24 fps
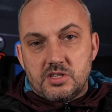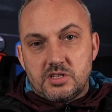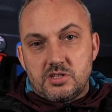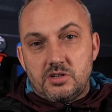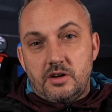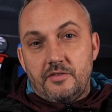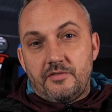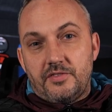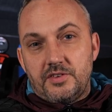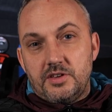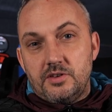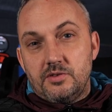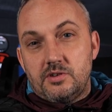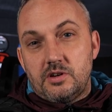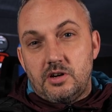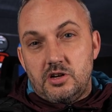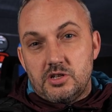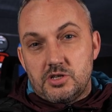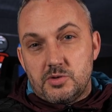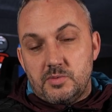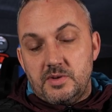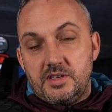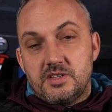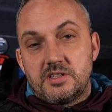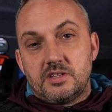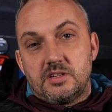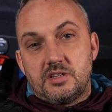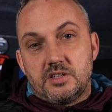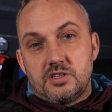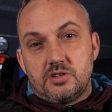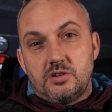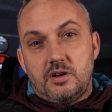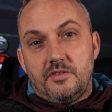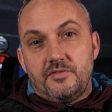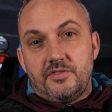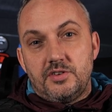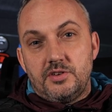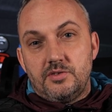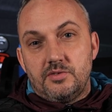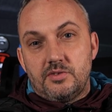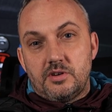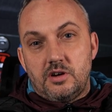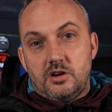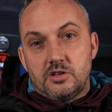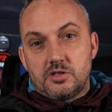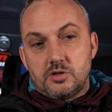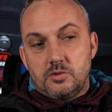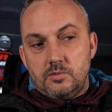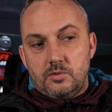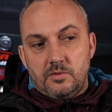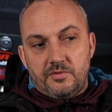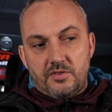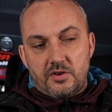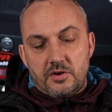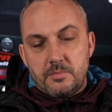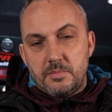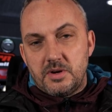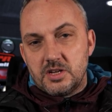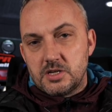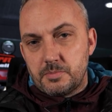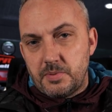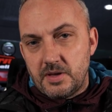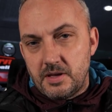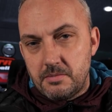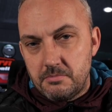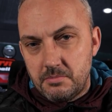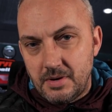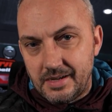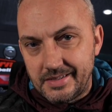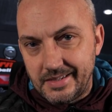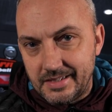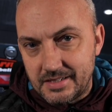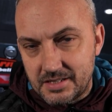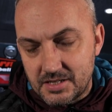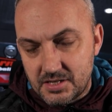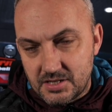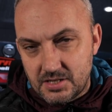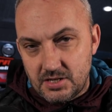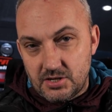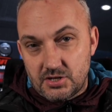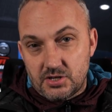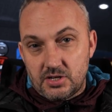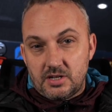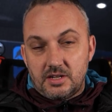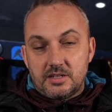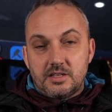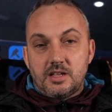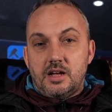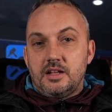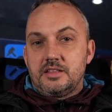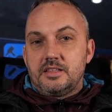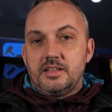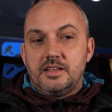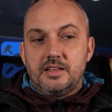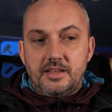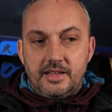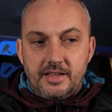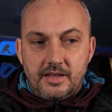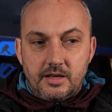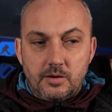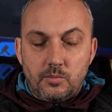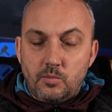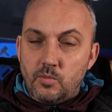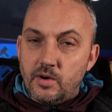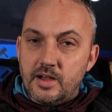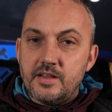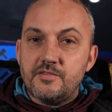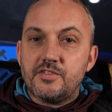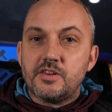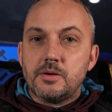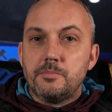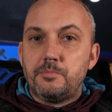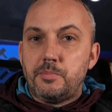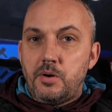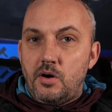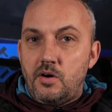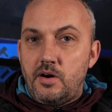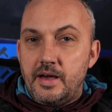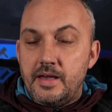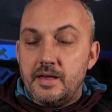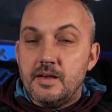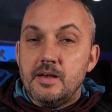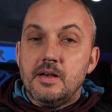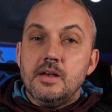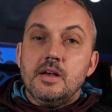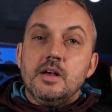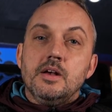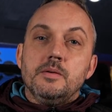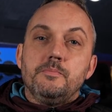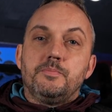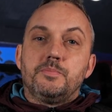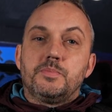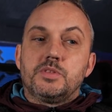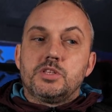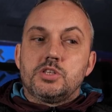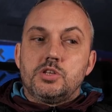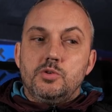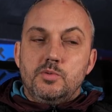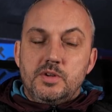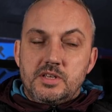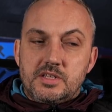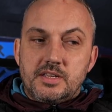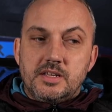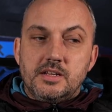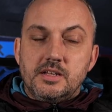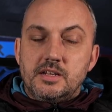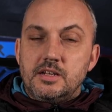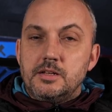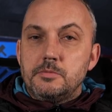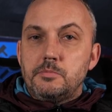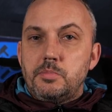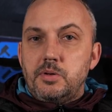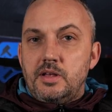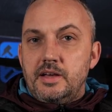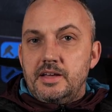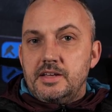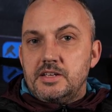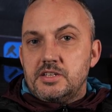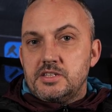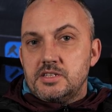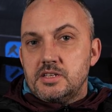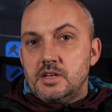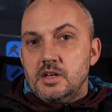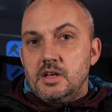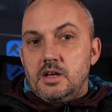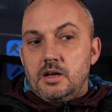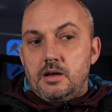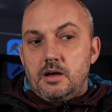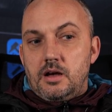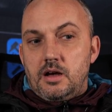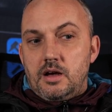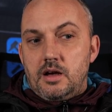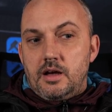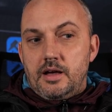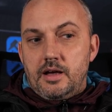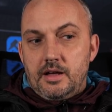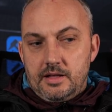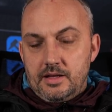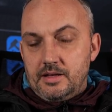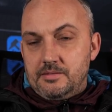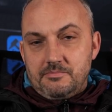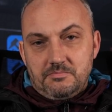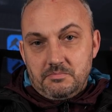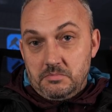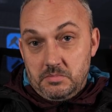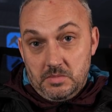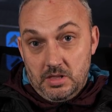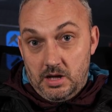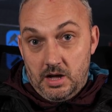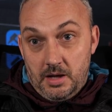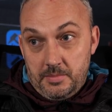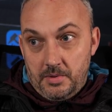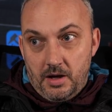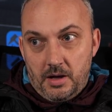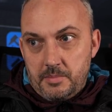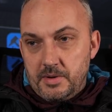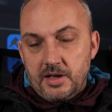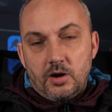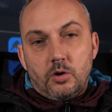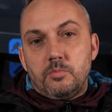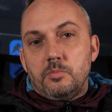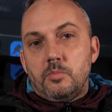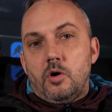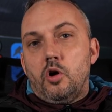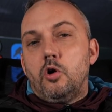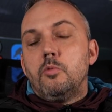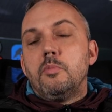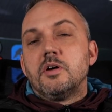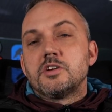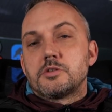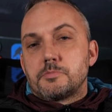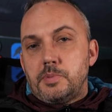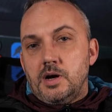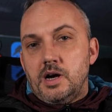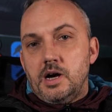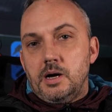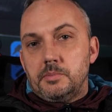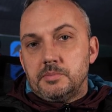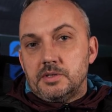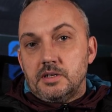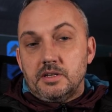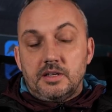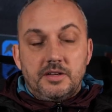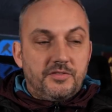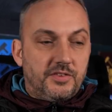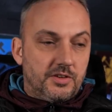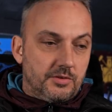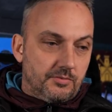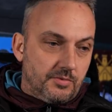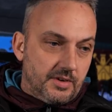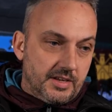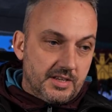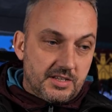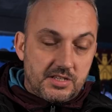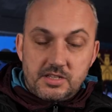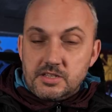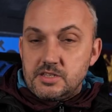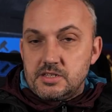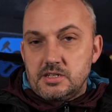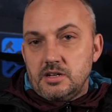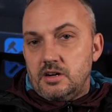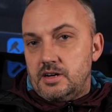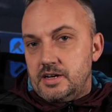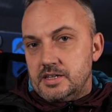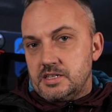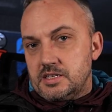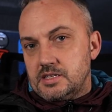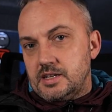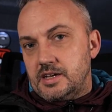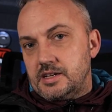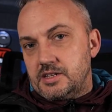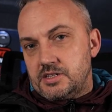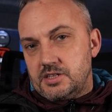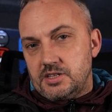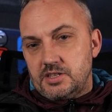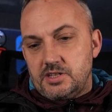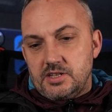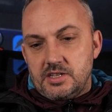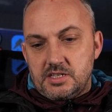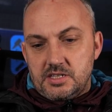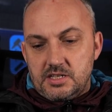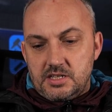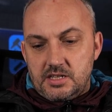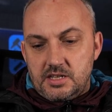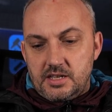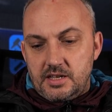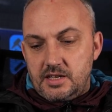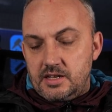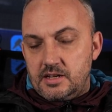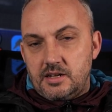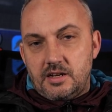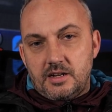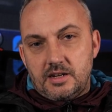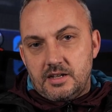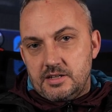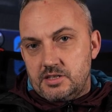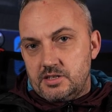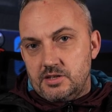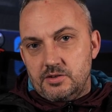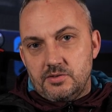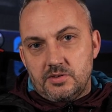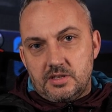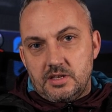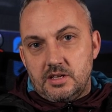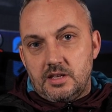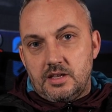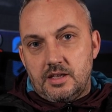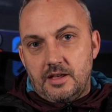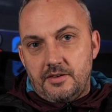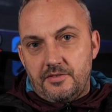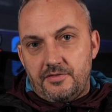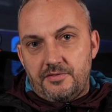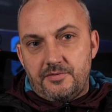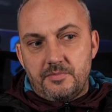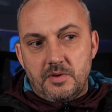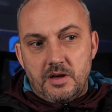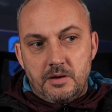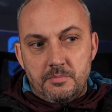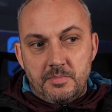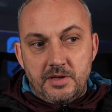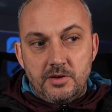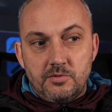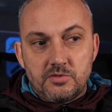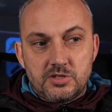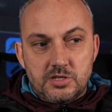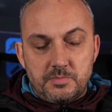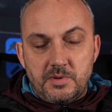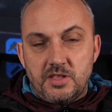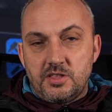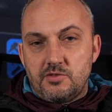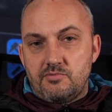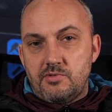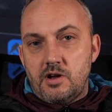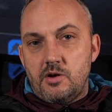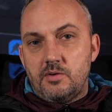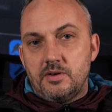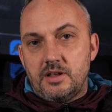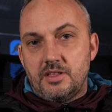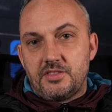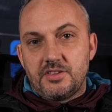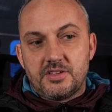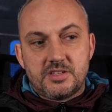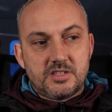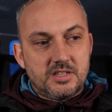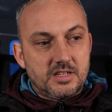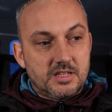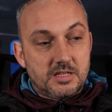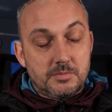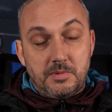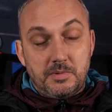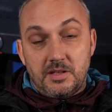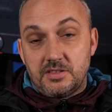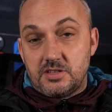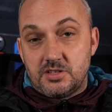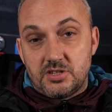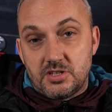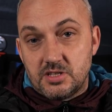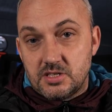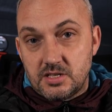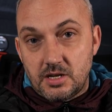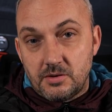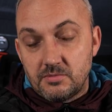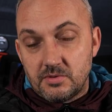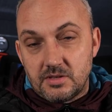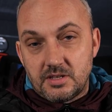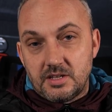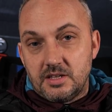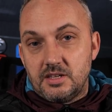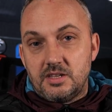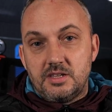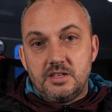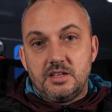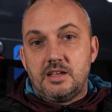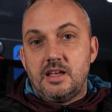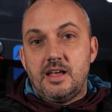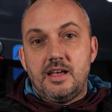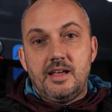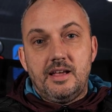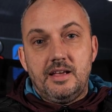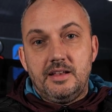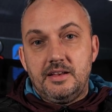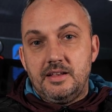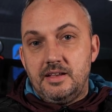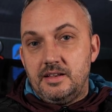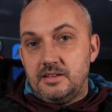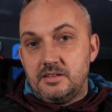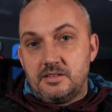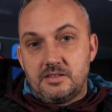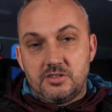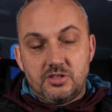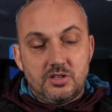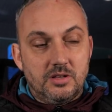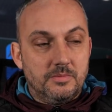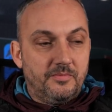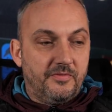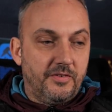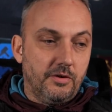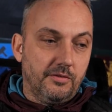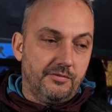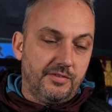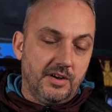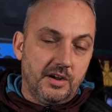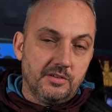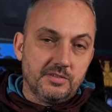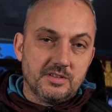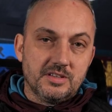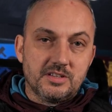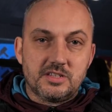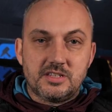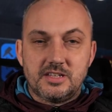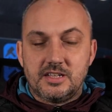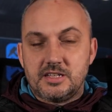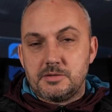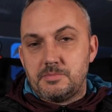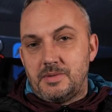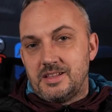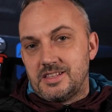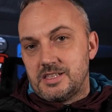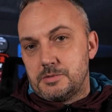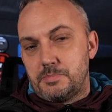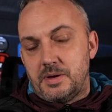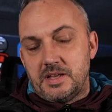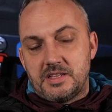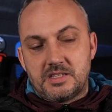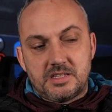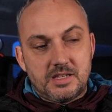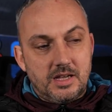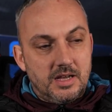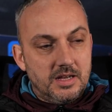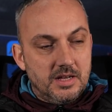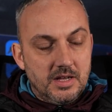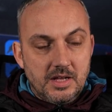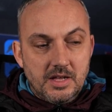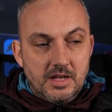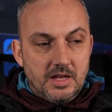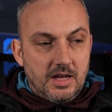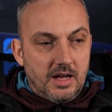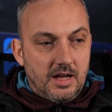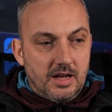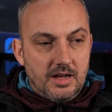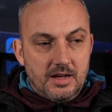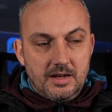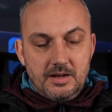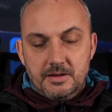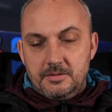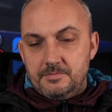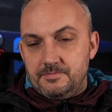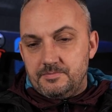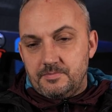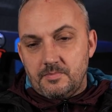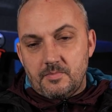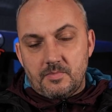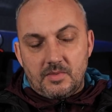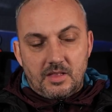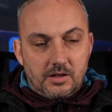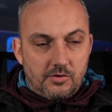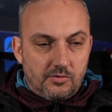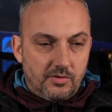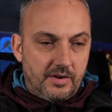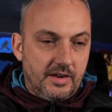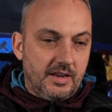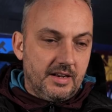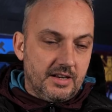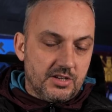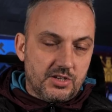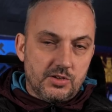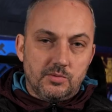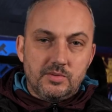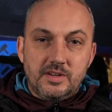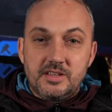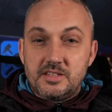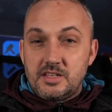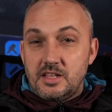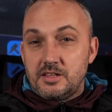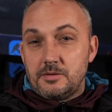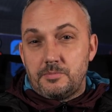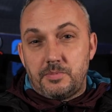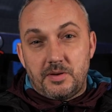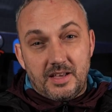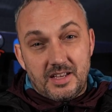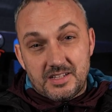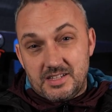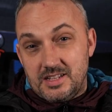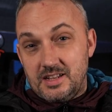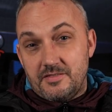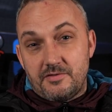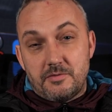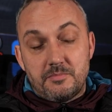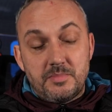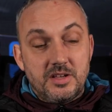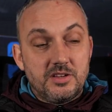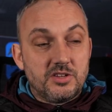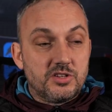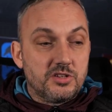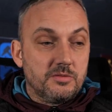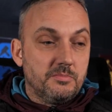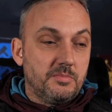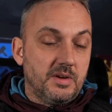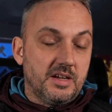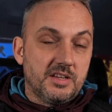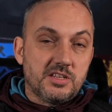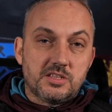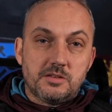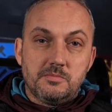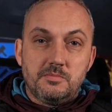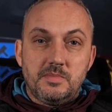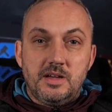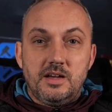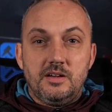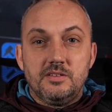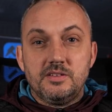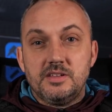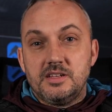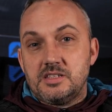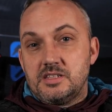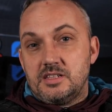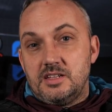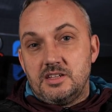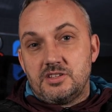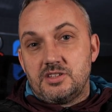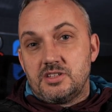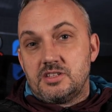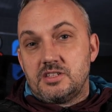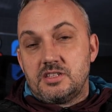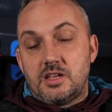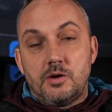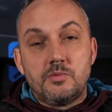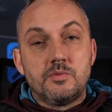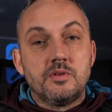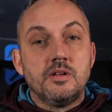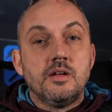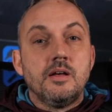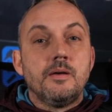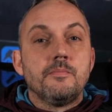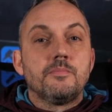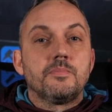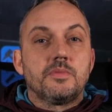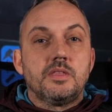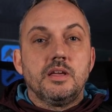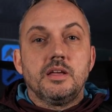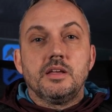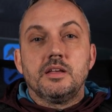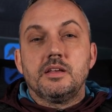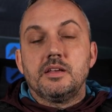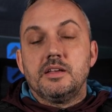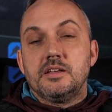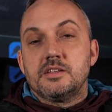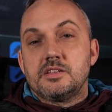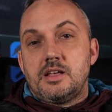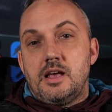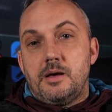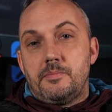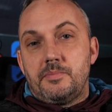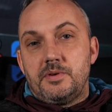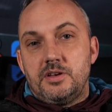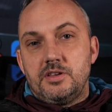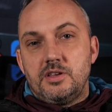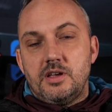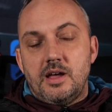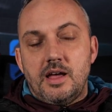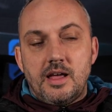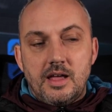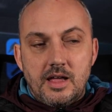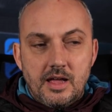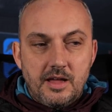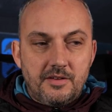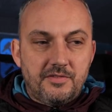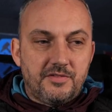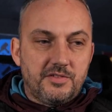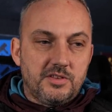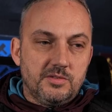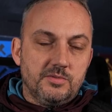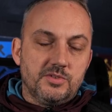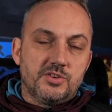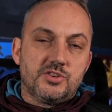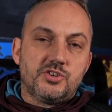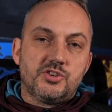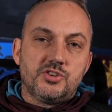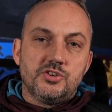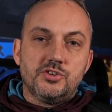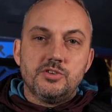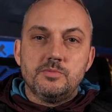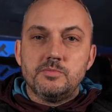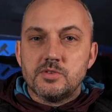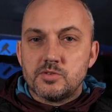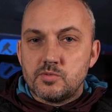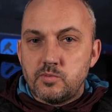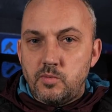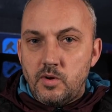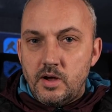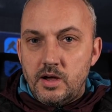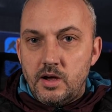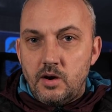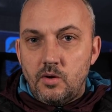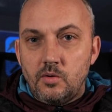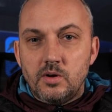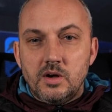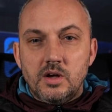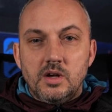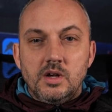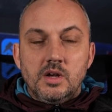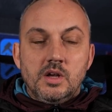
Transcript: to sign for Newcastle, he is going to sign for Newcastle. It will very much be a money decision. I, I think he can wave goodbye to his England place I, mean, almost permanently for the reasons that I stated yesterday, and, and I do think give Emil Smith Rowe another six months. I just don't think you get it in. Phil Foden six months better. Um, Grealish, all these other players. I didn't even mention Mason Mount yesterday. I just don't think it's happening. You have to assume as well